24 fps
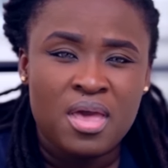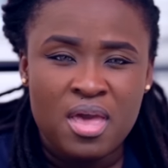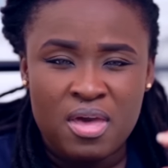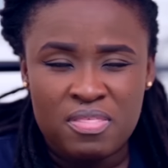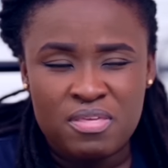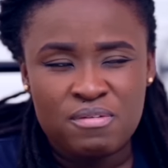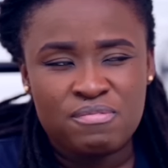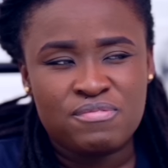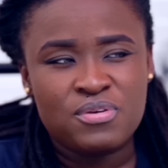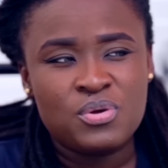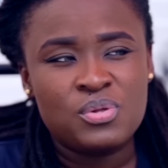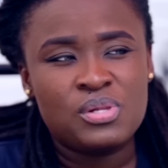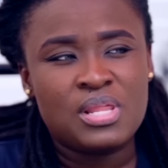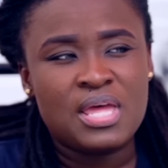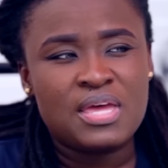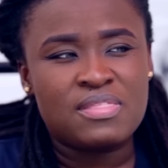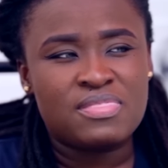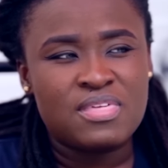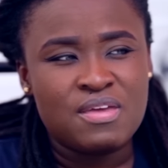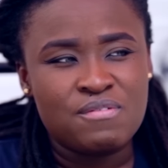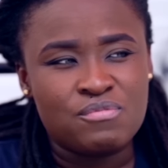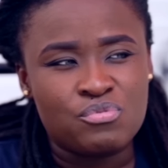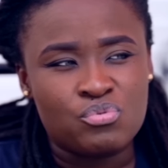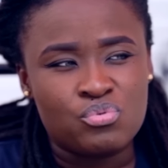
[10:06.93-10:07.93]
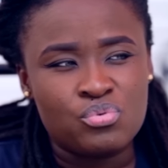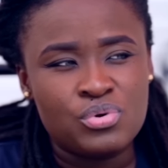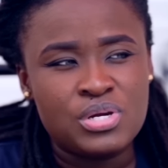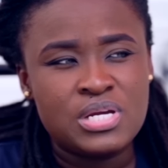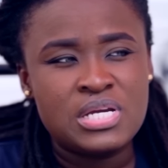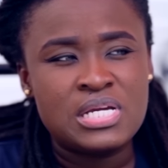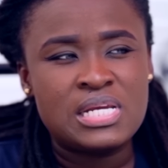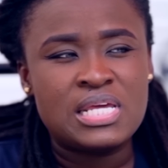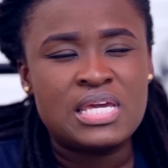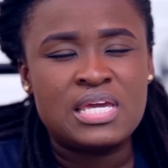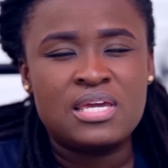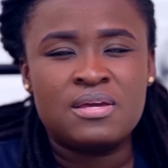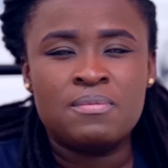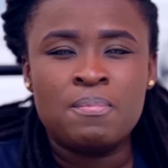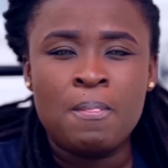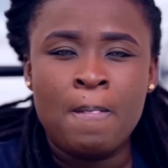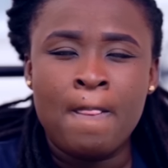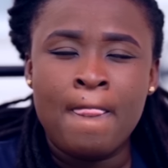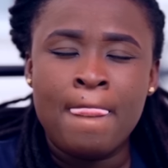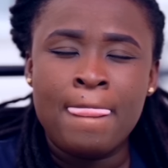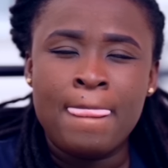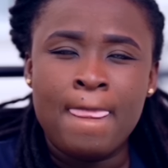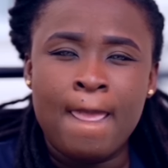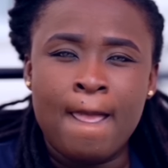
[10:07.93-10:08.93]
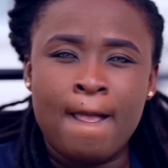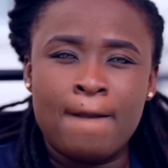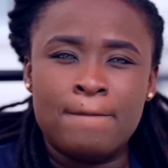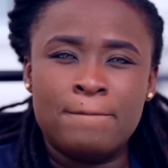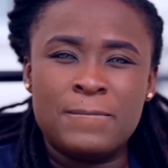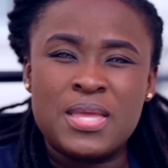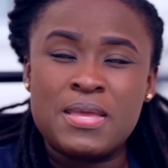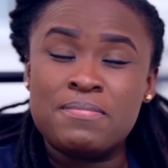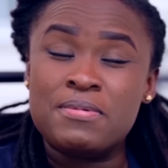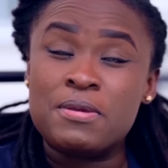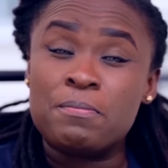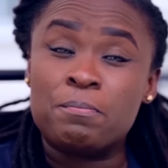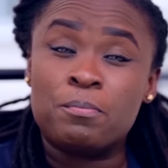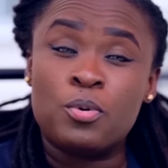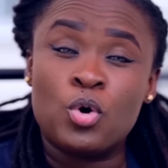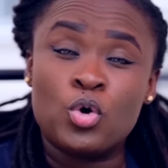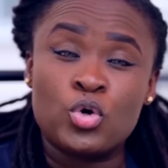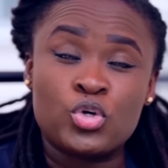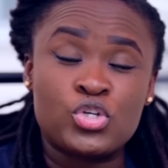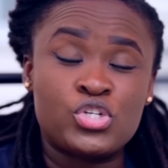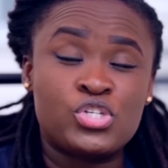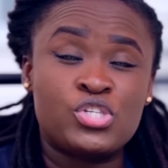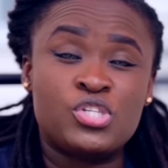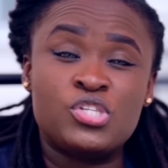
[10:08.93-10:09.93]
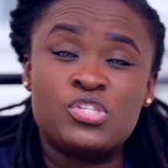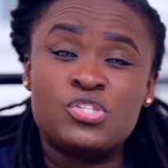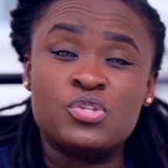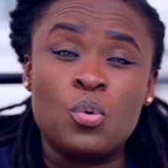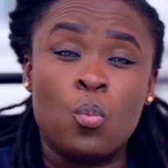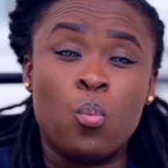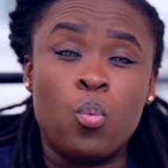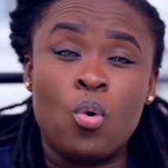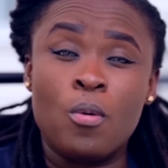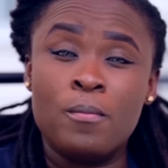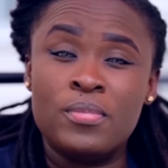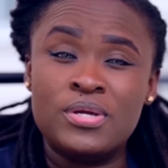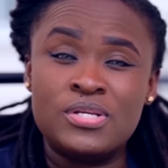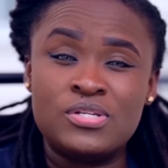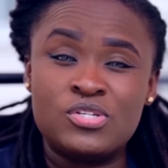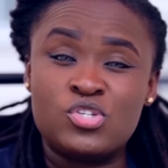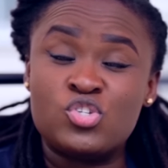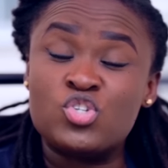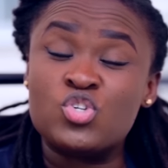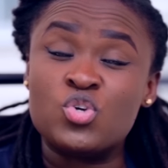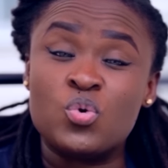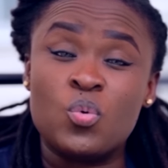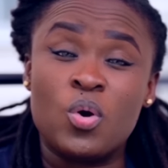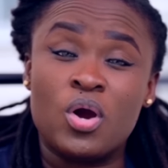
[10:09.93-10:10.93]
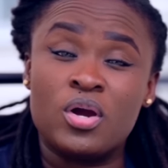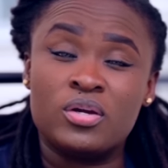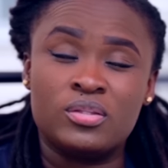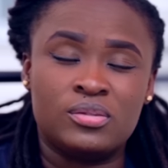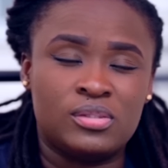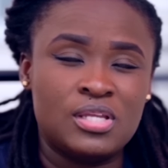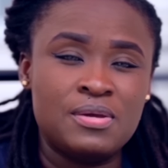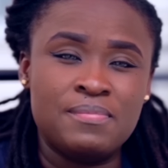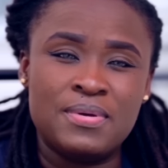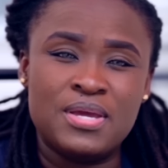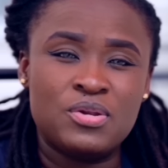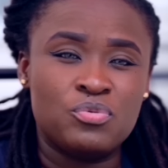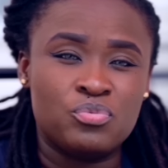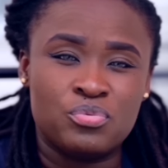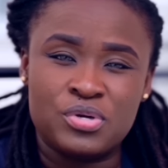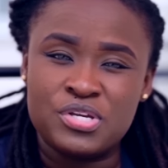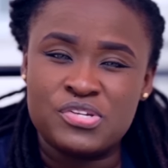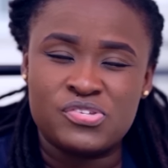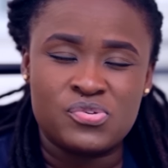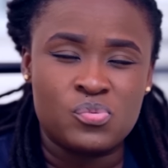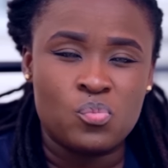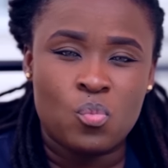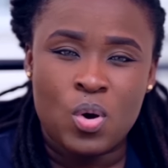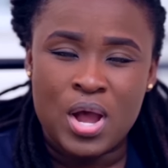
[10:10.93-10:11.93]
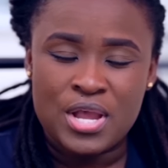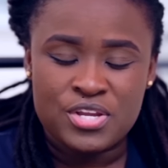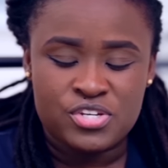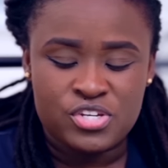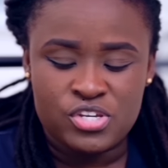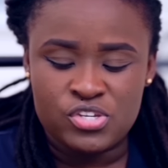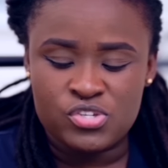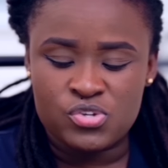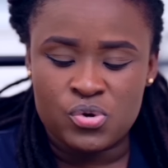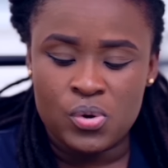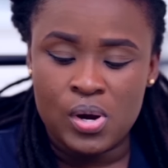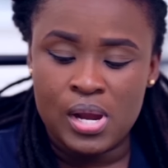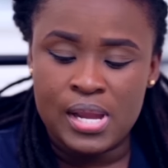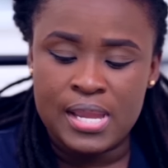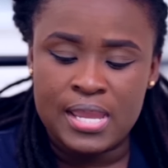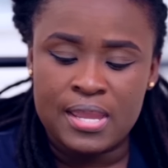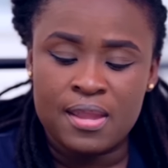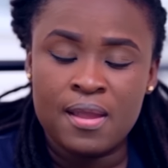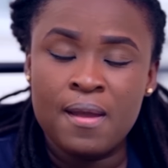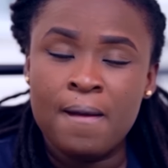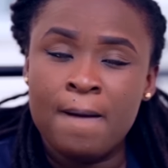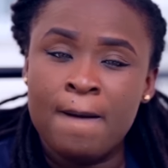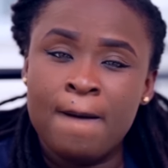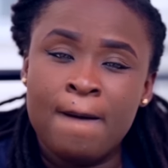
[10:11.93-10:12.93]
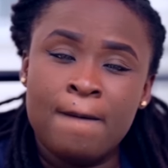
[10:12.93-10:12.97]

And they feel like they've really um, maybe pushed the woman to her limit, reason why she's crying.